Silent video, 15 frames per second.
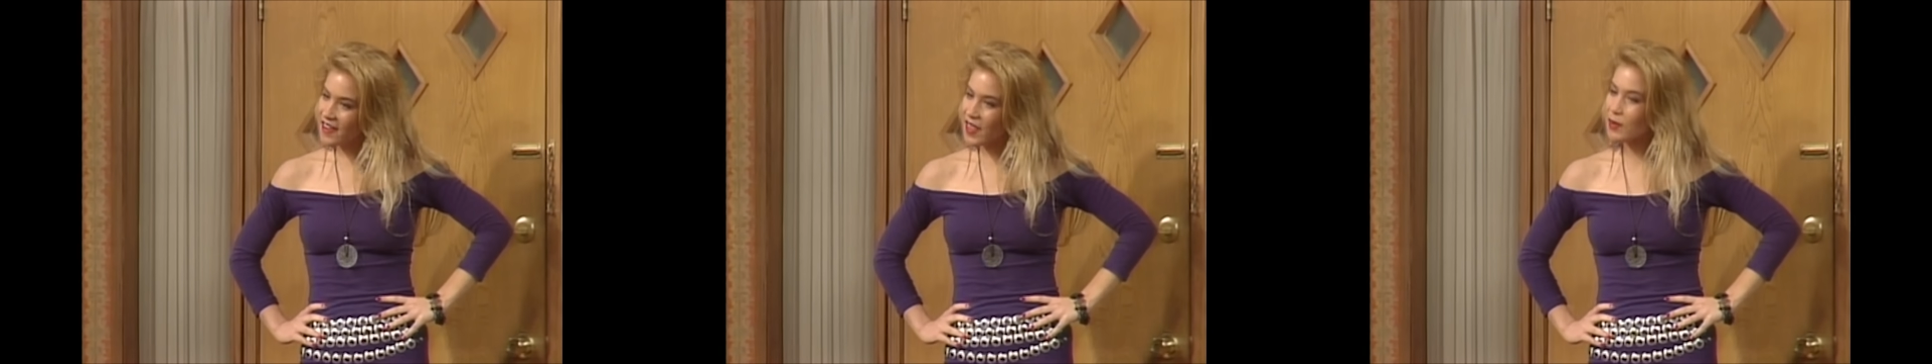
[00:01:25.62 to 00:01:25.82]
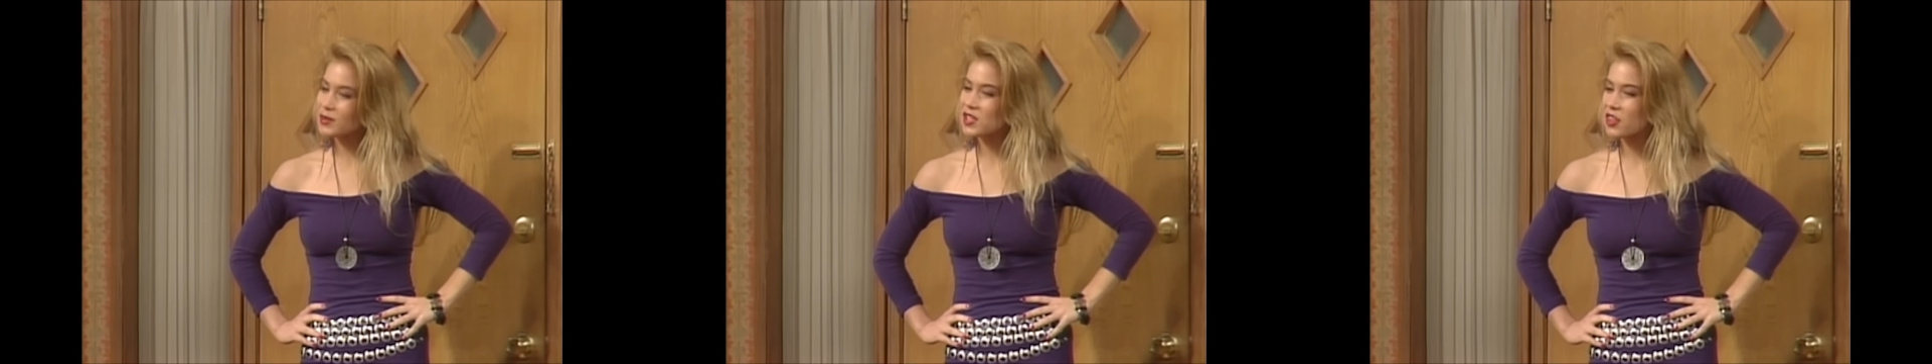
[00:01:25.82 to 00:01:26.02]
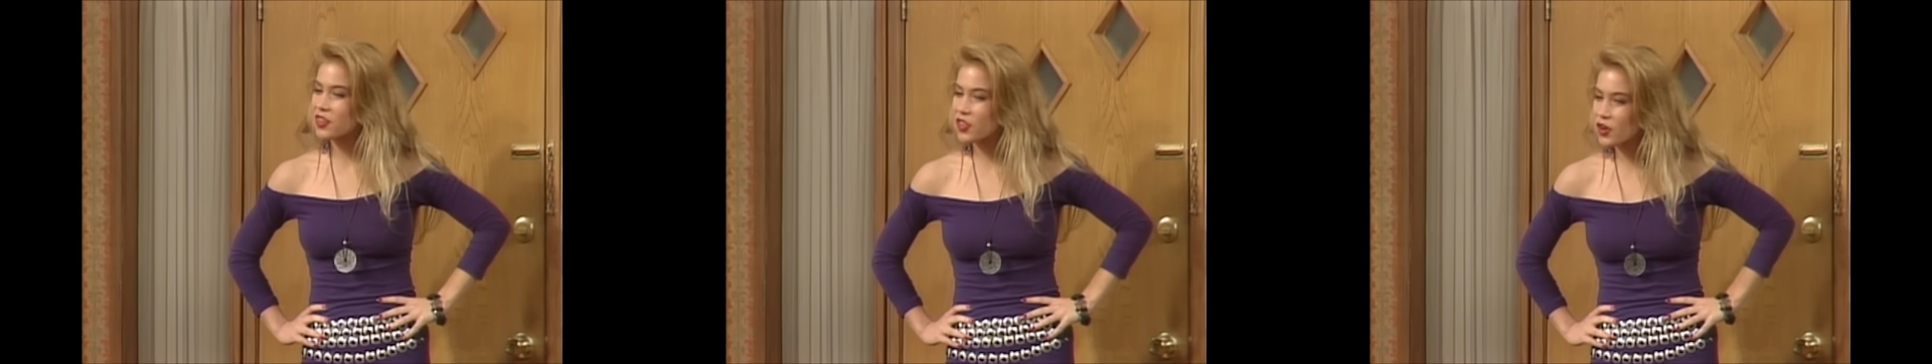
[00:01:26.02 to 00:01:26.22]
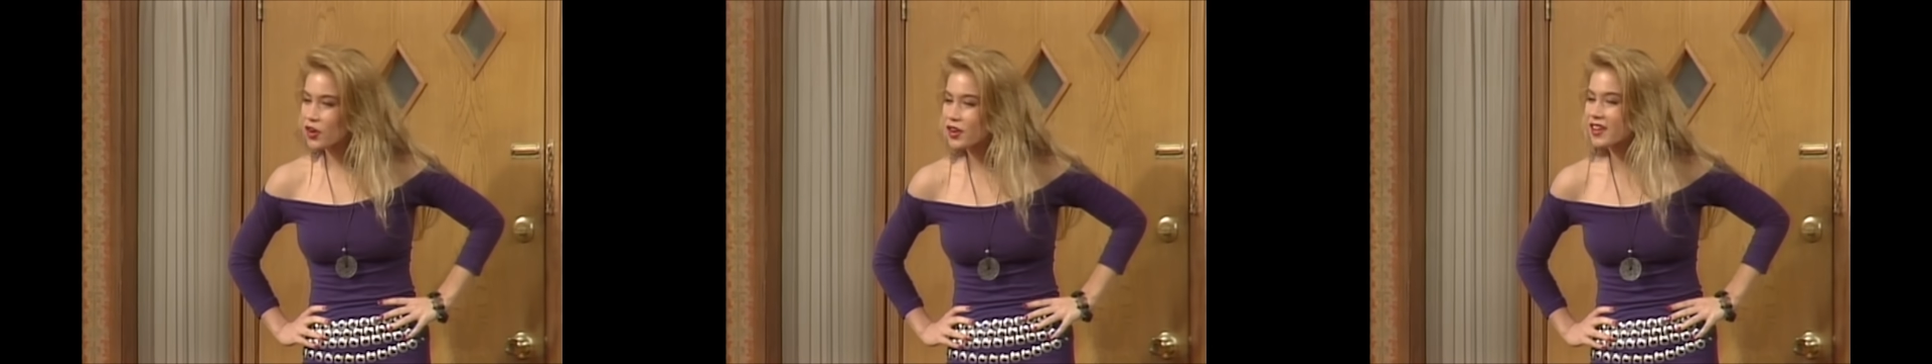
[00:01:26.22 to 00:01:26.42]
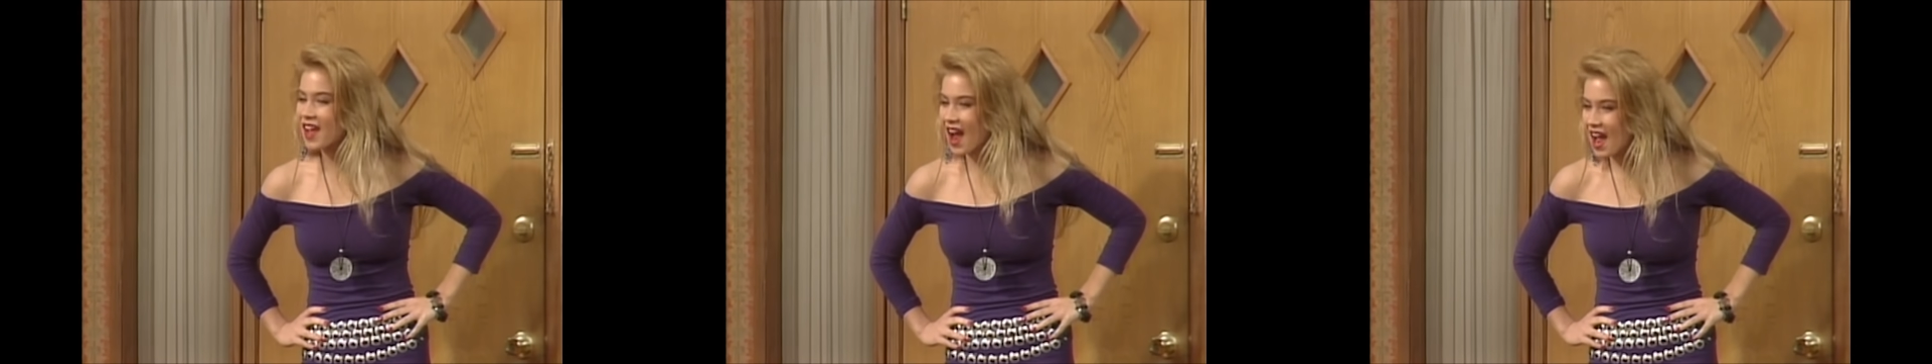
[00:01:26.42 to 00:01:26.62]
That was the
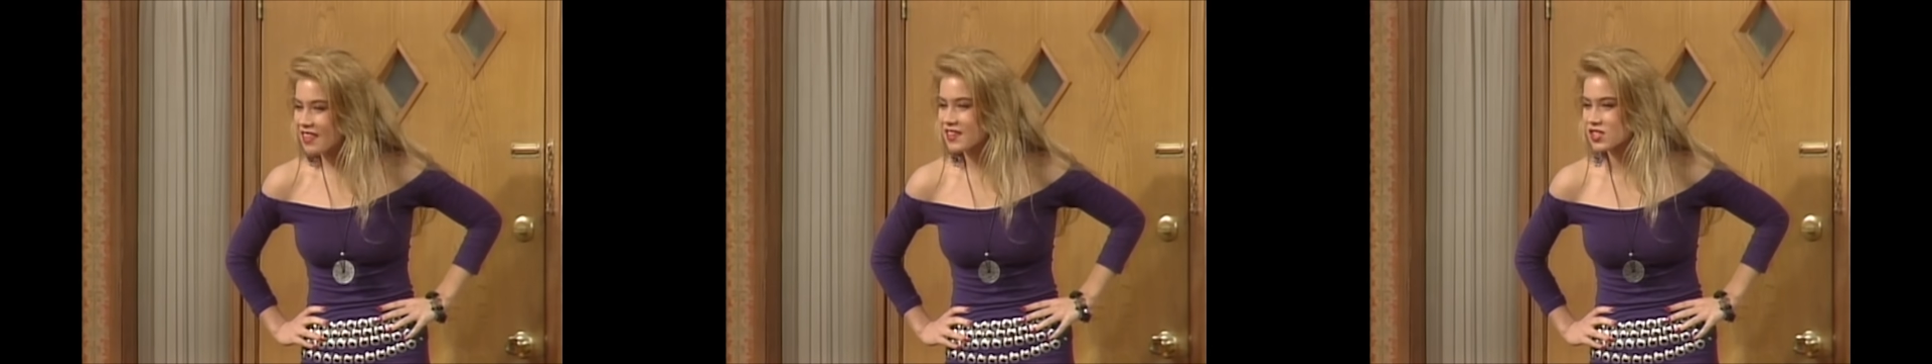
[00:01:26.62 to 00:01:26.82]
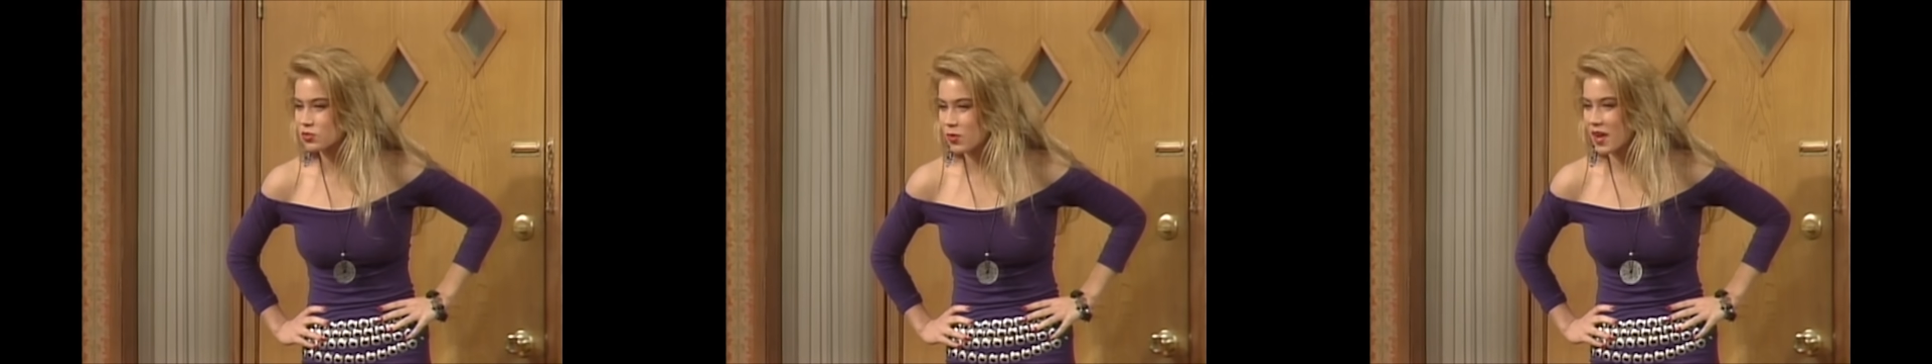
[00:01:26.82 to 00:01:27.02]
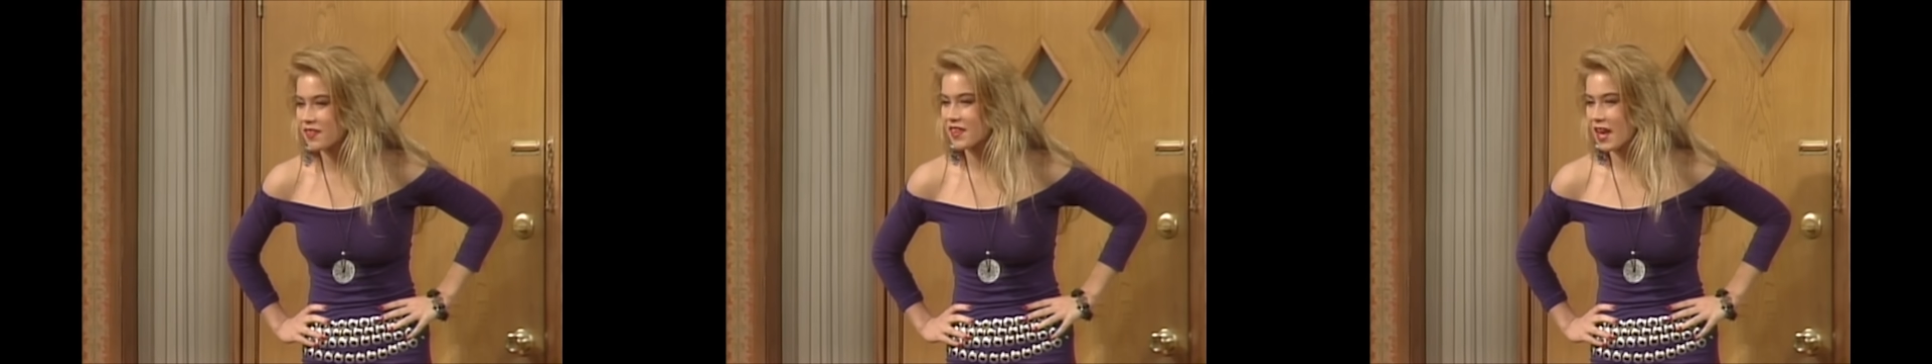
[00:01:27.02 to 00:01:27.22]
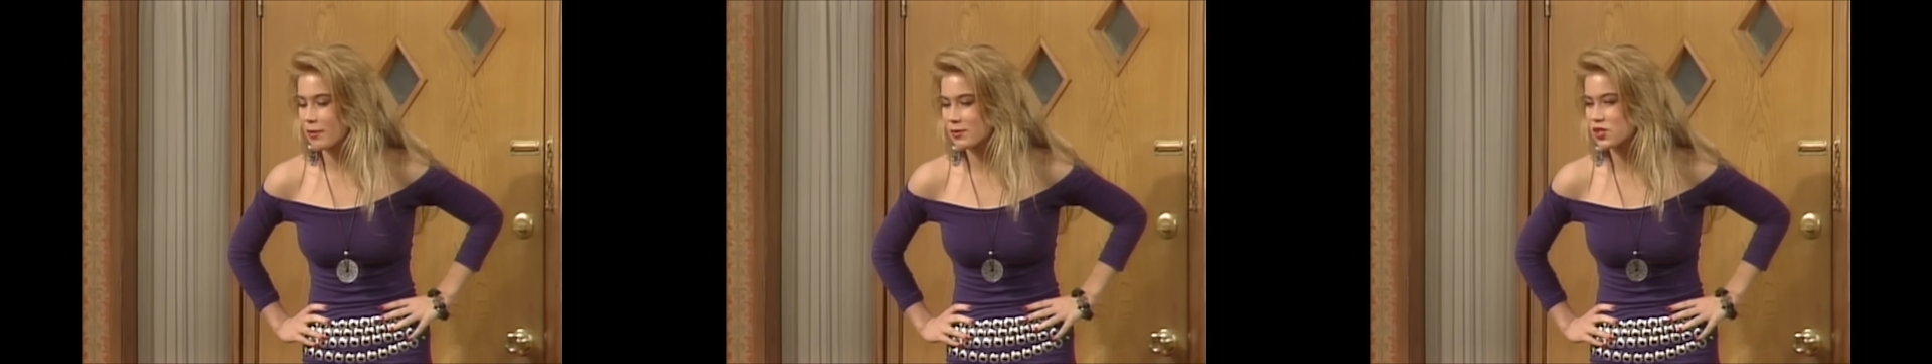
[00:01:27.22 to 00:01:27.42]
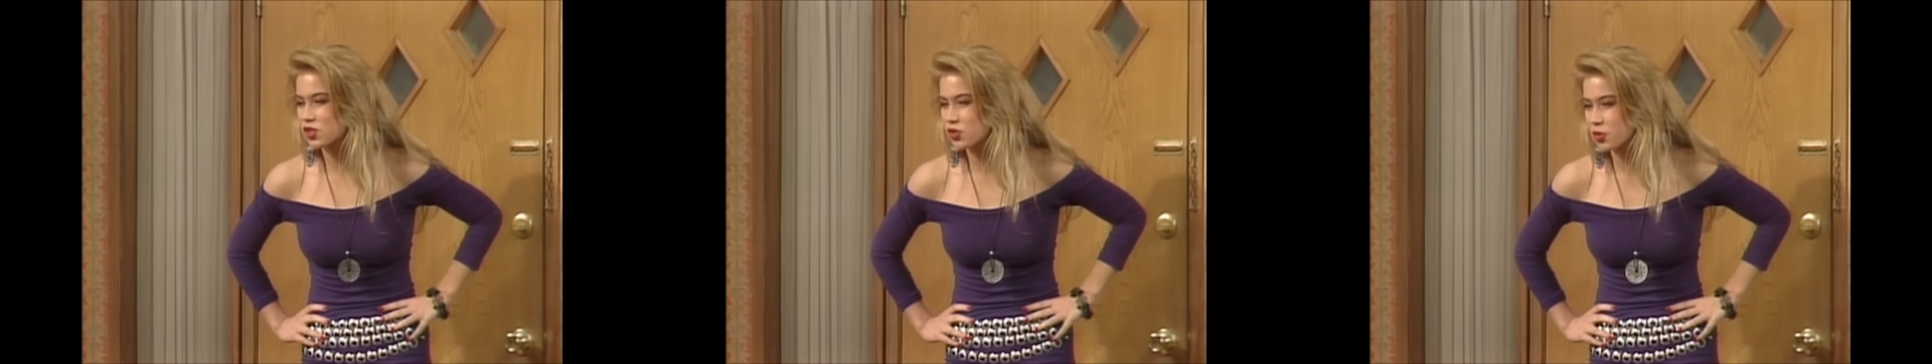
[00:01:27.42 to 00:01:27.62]
third guy this week that
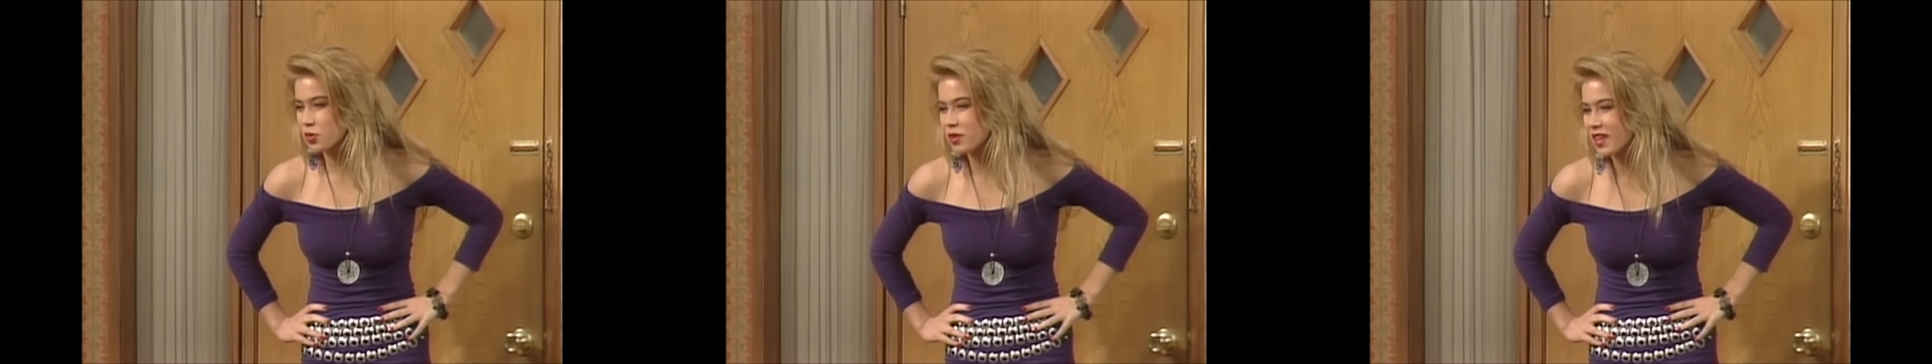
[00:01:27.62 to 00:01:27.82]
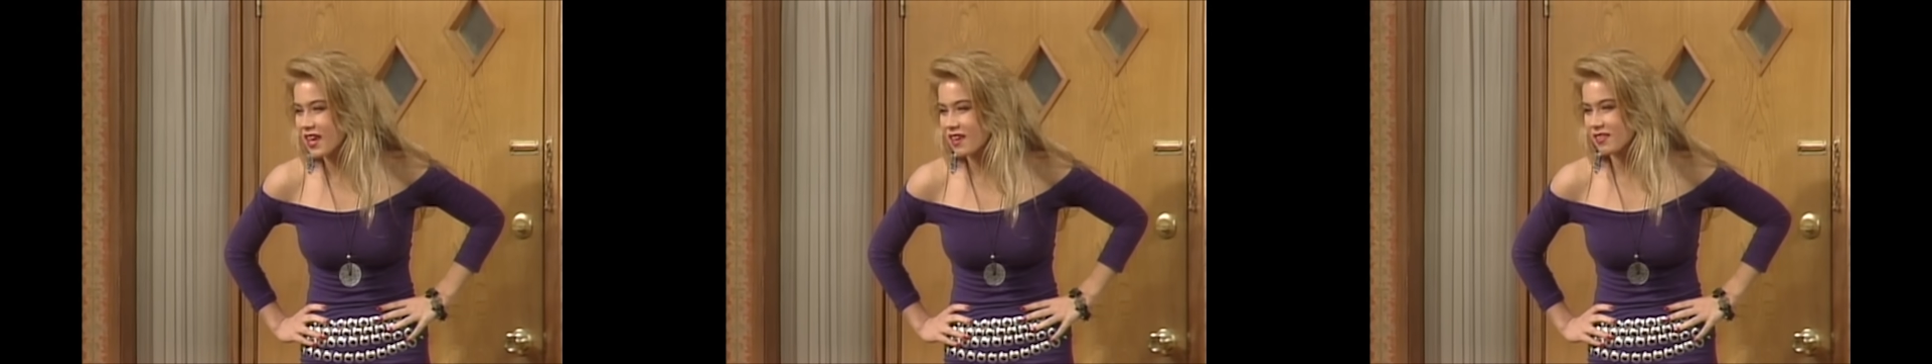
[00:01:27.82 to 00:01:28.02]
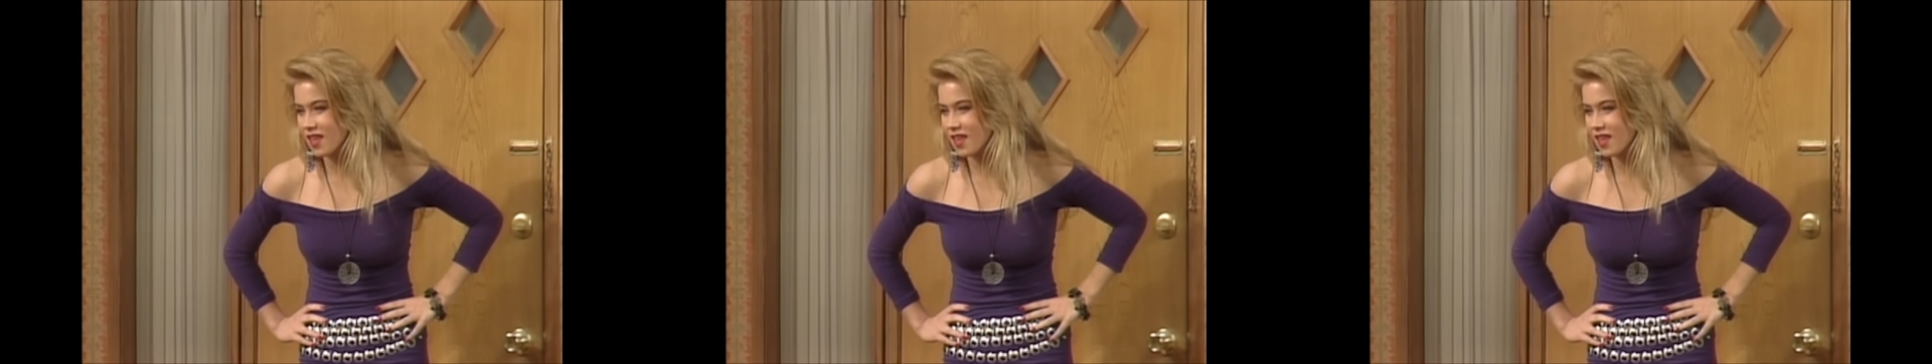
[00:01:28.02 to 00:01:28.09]
I was truly